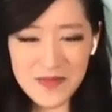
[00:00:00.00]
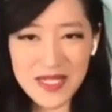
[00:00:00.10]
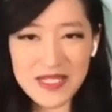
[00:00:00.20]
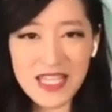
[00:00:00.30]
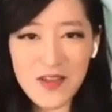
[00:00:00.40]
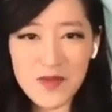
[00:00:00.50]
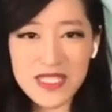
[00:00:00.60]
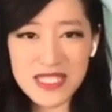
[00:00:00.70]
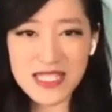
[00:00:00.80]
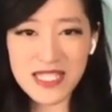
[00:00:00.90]
Because I've
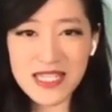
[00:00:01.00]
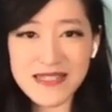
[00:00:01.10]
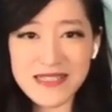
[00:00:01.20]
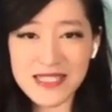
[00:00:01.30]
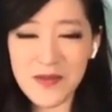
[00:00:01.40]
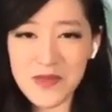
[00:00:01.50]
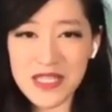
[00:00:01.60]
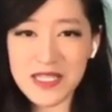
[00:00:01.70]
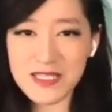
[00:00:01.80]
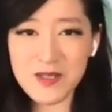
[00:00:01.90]
been seeing some
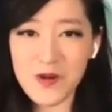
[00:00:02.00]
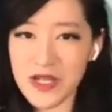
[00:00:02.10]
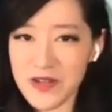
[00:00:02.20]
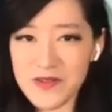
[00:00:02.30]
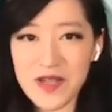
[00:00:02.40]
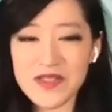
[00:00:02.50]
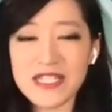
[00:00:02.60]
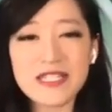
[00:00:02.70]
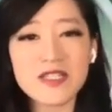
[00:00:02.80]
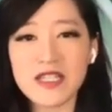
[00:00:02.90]
things going around
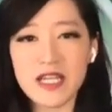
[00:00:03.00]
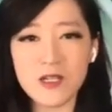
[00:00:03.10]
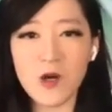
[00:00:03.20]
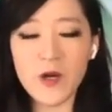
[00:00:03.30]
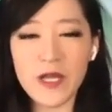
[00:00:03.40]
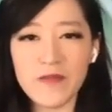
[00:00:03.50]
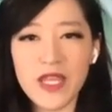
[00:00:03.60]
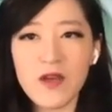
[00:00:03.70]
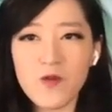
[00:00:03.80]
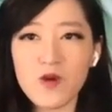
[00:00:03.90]
the internet going,
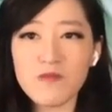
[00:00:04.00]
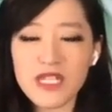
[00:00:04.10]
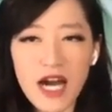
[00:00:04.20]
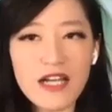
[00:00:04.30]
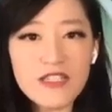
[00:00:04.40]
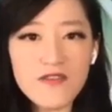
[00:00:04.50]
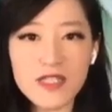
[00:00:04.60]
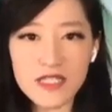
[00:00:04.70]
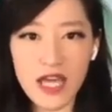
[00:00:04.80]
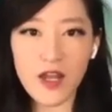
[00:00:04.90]
well, because of the
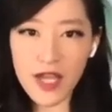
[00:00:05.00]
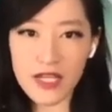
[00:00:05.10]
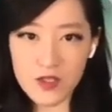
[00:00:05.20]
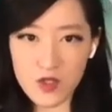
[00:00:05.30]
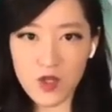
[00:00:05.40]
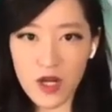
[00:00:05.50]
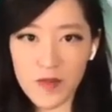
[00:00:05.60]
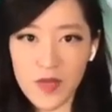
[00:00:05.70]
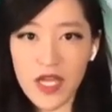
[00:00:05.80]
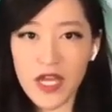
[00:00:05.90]
cytokine storm,